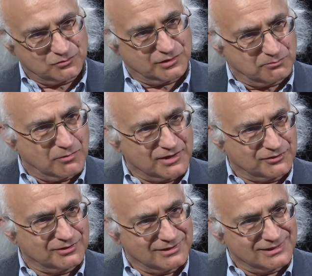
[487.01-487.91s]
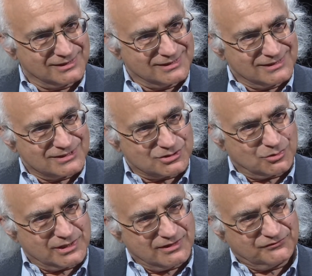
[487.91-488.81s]
word mother.
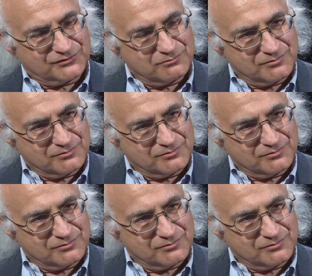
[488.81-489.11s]
So if